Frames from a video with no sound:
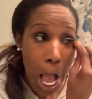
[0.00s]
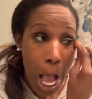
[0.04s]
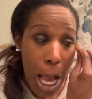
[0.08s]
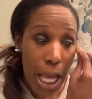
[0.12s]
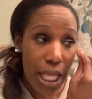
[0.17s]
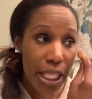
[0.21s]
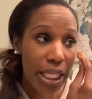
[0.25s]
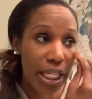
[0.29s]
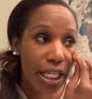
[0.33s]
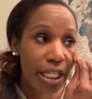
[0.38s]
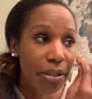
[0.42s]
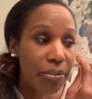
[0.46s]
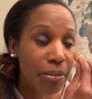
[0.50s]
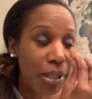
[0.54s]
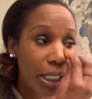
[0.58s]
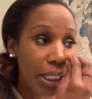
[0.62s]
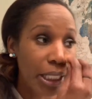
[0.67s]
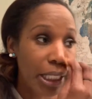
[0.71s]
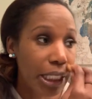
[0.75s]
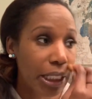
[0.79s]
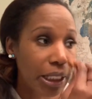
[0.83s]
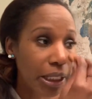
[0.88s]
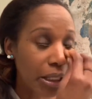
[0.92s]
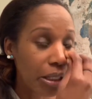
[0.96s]
I think my
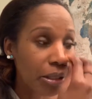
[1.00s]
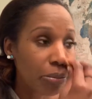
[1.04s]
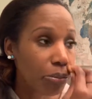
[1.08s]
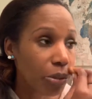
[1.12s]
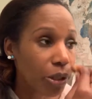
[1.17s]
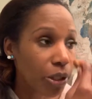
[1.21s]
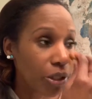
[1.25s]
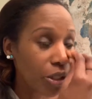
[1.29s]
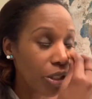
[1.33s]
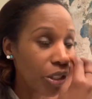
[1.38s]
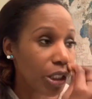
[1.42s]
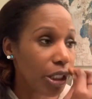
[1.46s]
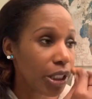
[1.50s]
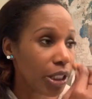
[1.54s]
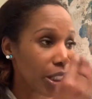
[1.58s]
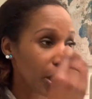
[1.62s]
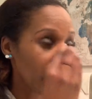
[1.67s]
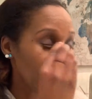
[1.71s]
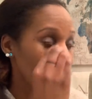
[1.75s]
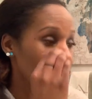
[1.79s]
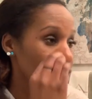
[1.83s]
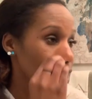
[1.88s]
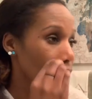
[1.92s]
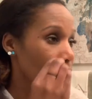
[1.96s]
next purchase,
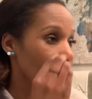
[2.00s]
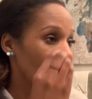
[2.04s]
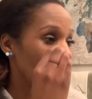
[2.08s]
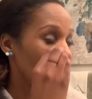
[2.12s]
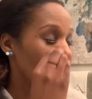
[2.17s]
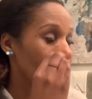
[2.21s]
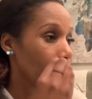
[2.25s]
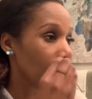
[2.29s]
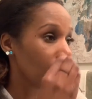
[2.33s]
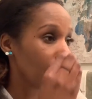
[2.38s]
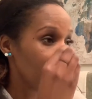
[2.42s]
I'll check out